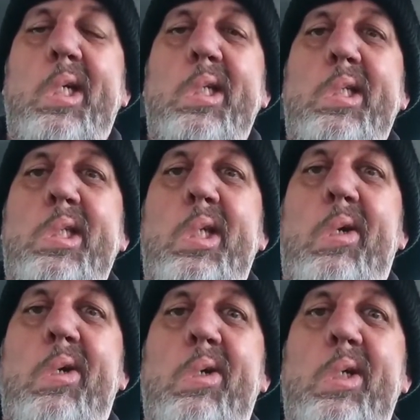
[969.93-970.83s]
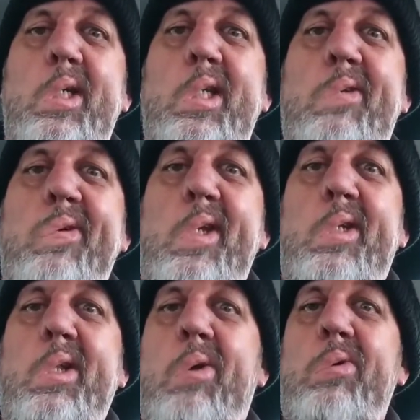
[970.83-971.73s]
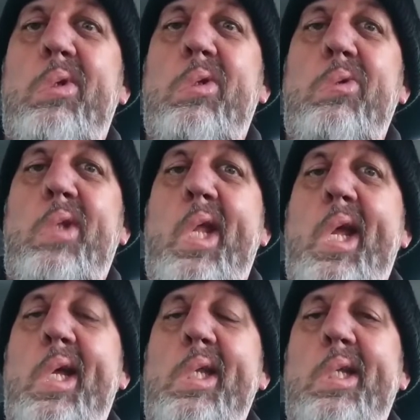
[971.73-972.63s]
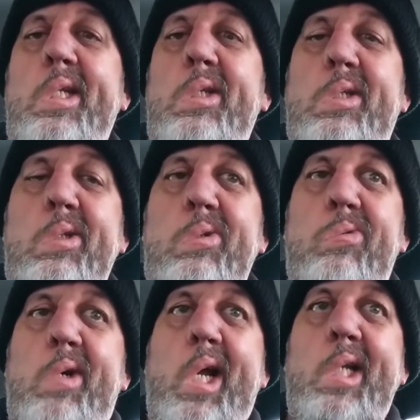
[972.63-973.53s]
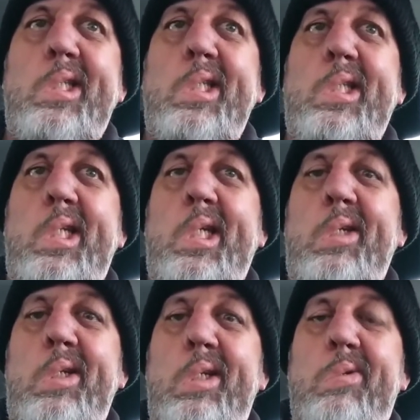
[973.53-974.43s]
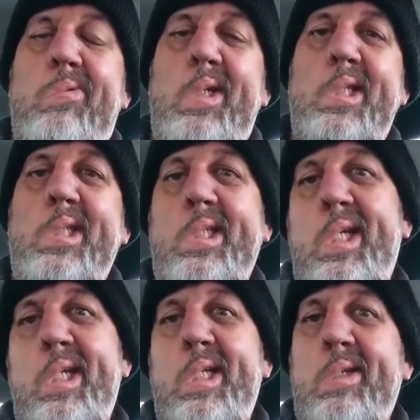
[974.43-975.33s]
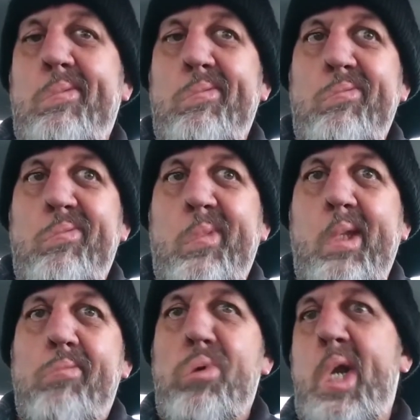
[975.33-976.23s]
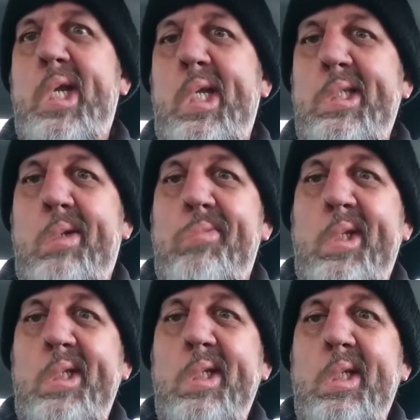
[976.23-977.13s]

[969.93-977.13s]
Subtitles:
So if you don't do that and you do what I just did, you risk breaking something.